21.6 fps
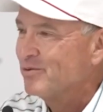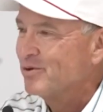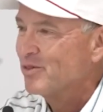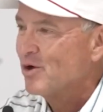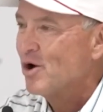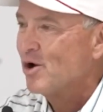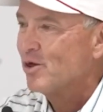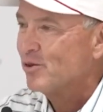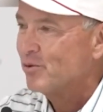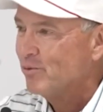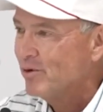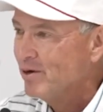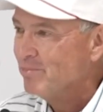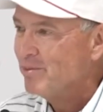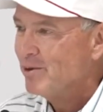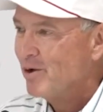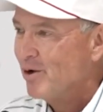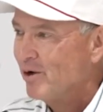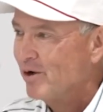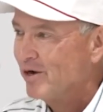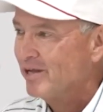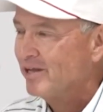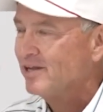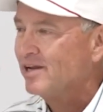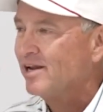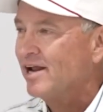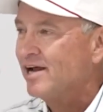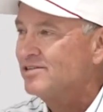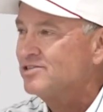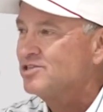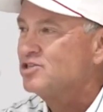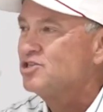with all the ribbon on it.
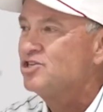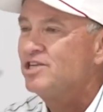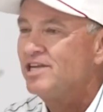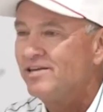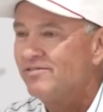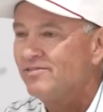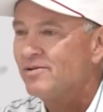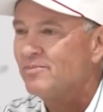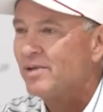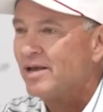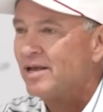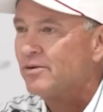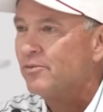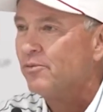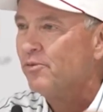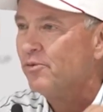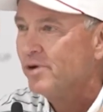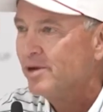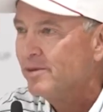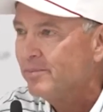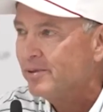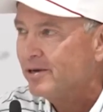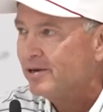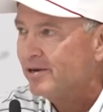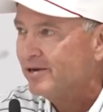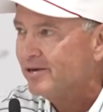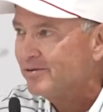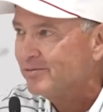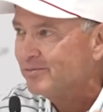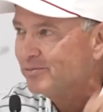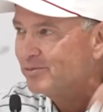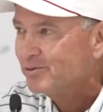I said, she even made
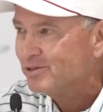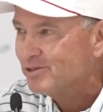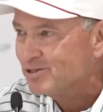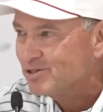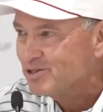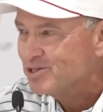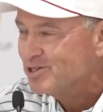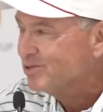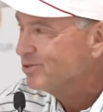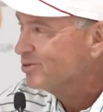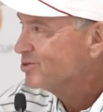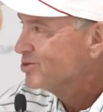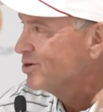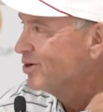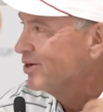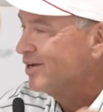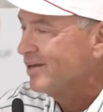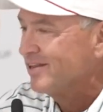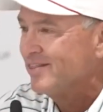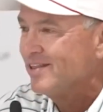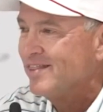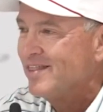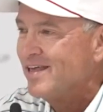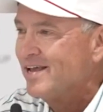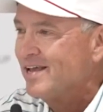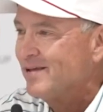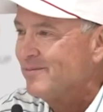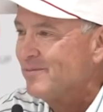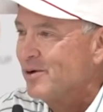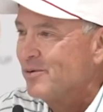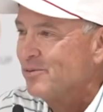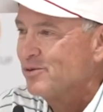ribbon with the shields on it. And then
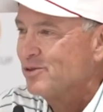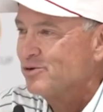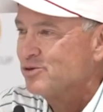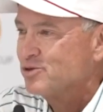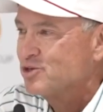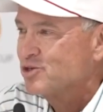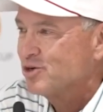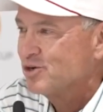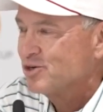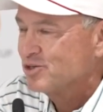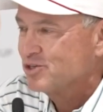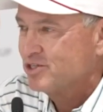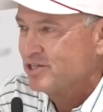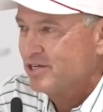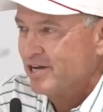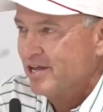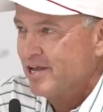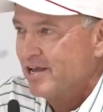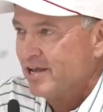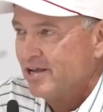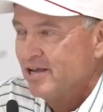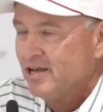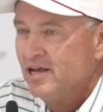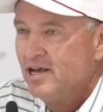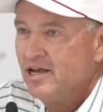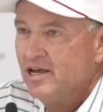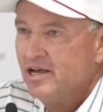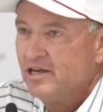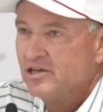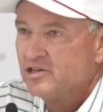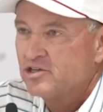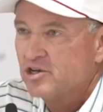they came out with those shirts today.
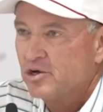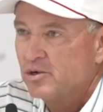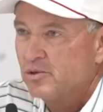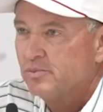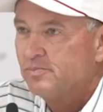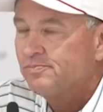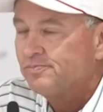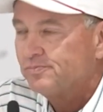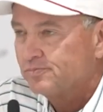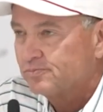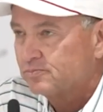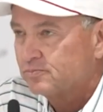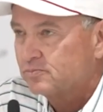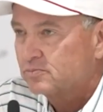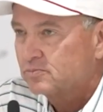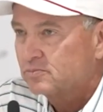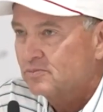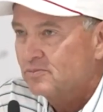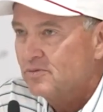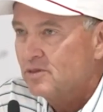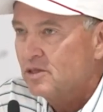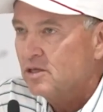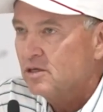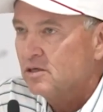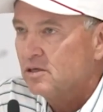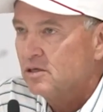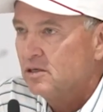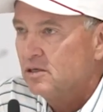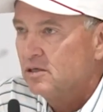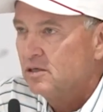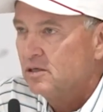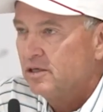So
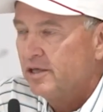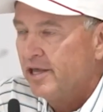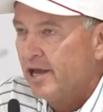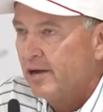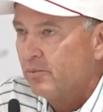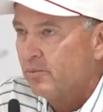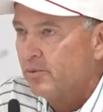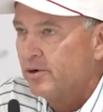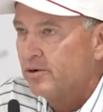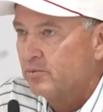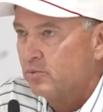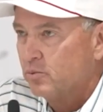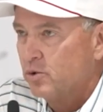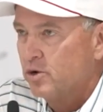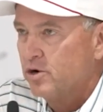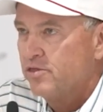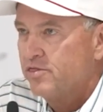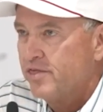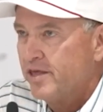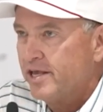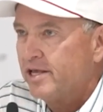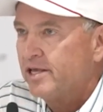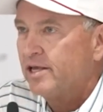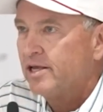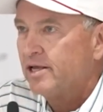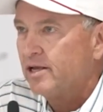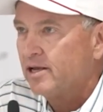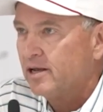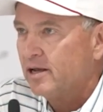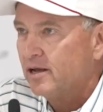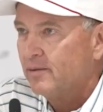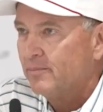yeah, we're
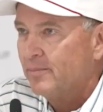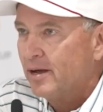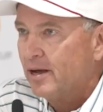thinking